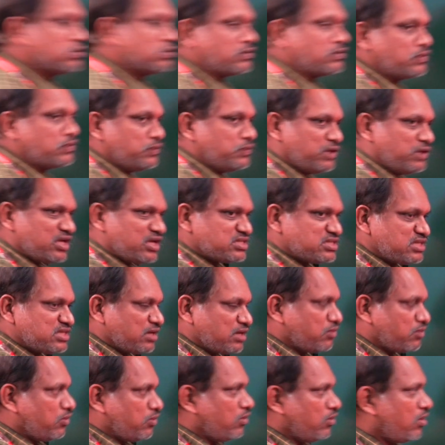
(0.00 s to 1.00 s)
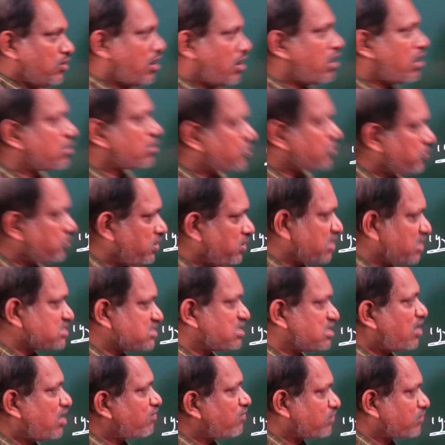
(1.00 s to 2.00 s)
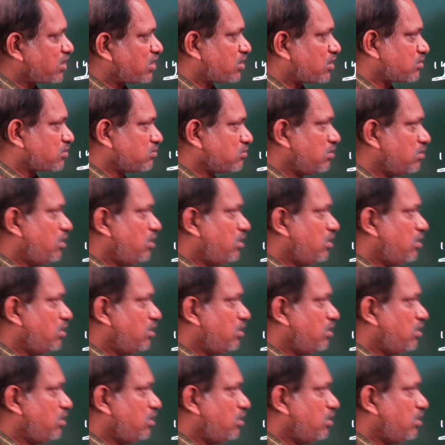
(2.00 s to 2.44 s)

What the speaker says: 2 years ago or 2 years after.